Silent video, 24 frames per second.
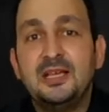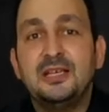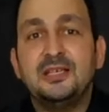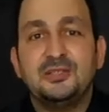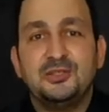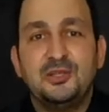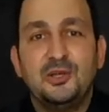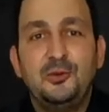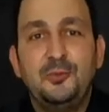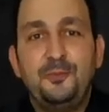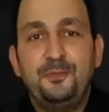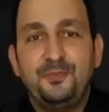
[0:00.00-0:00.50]

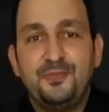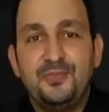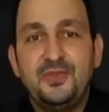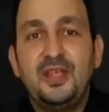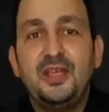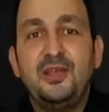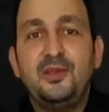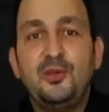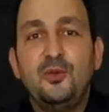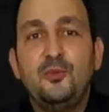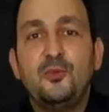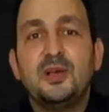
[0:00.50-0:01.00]
So
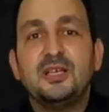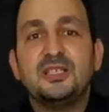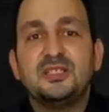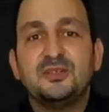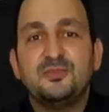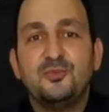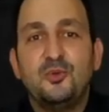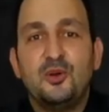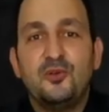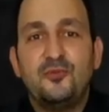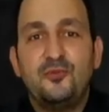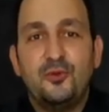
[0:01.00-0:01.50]
thank you once
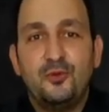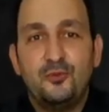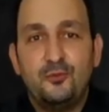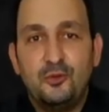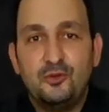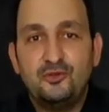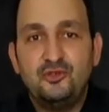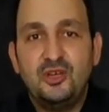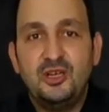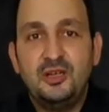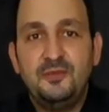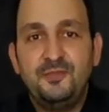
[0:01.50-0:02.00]
more for
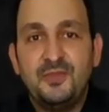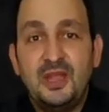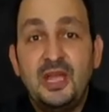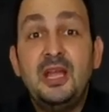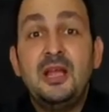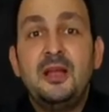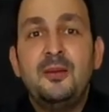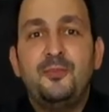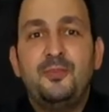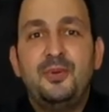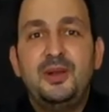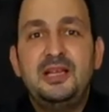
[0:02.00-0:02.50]
watching.
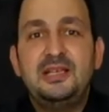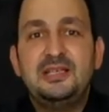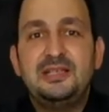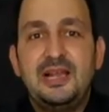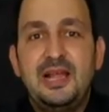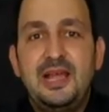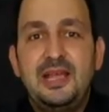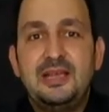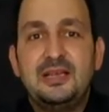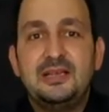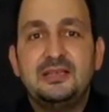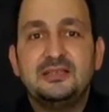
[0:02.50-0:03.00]
Please
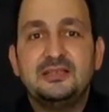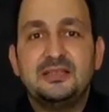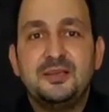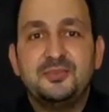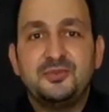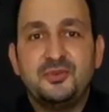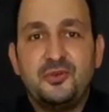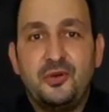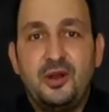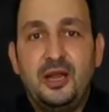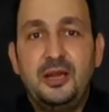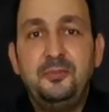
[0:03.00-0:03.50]
like and
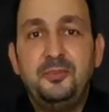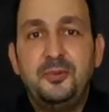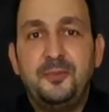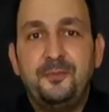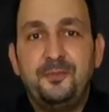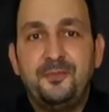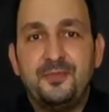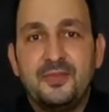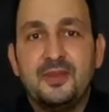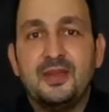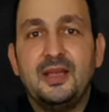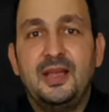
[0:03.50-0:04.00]
subscribe.
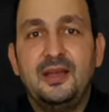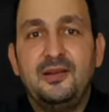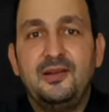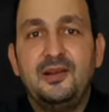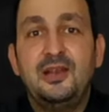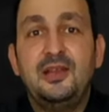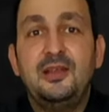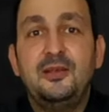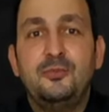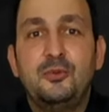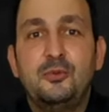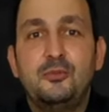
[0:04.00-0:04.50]
I
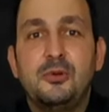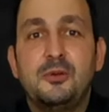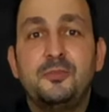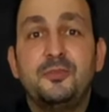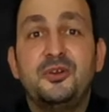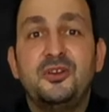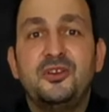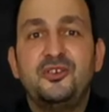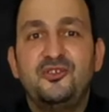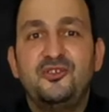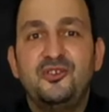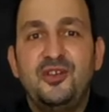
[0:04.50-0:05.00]
really will
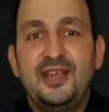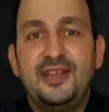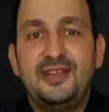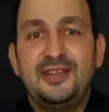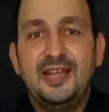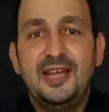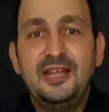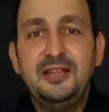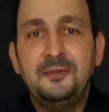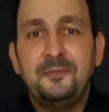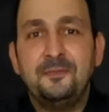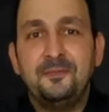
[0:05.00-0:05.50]
appreciate
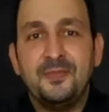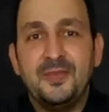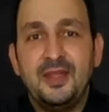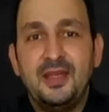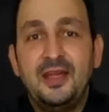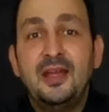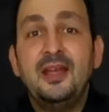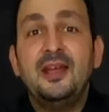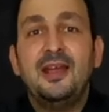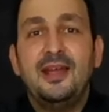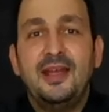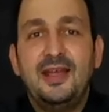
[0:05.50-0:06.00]
that.
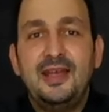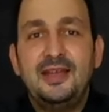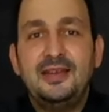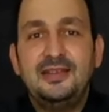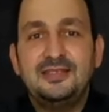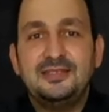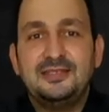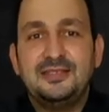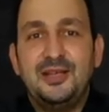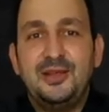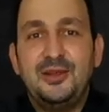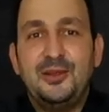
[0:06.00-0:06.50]
And
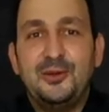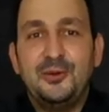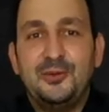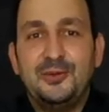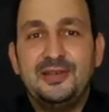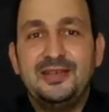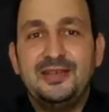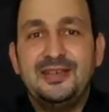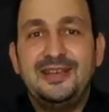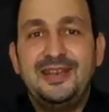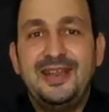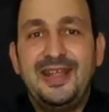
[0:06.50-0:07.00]
see you
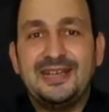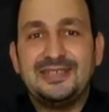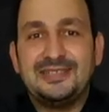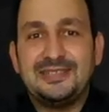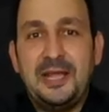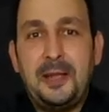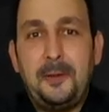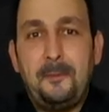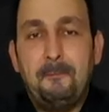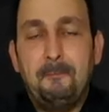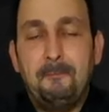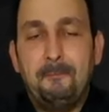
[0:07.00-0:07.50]
next
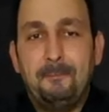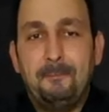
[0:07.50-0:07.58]
time.